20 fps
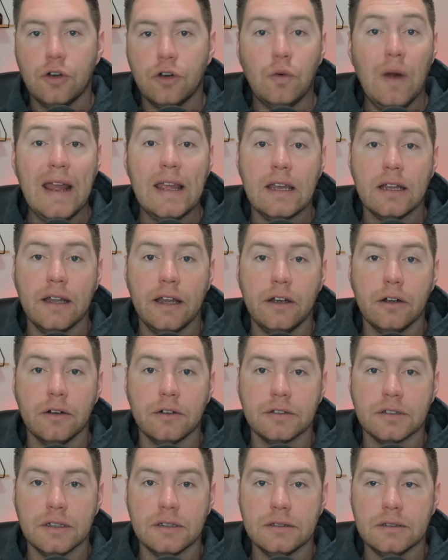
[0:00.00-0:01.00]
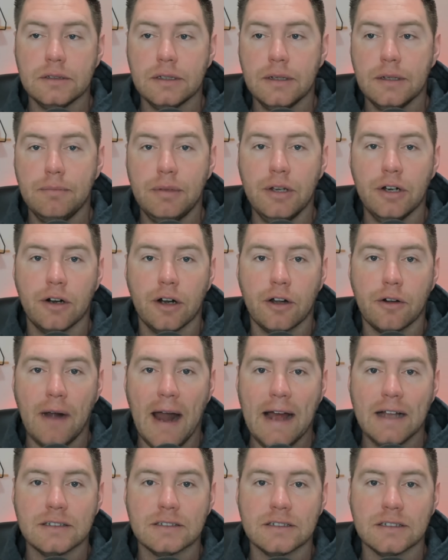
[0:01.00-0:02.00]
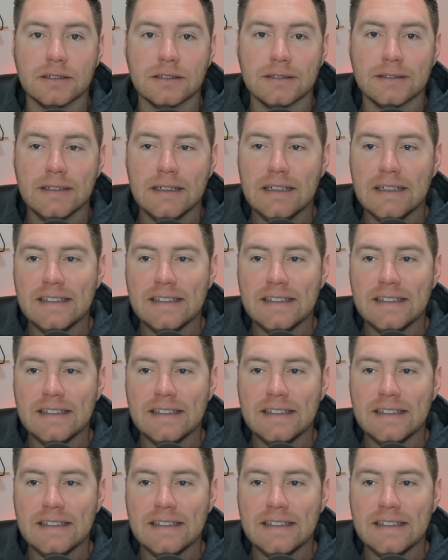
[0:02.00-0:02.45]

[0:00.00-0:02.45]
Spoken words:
regulators and bureaucrats and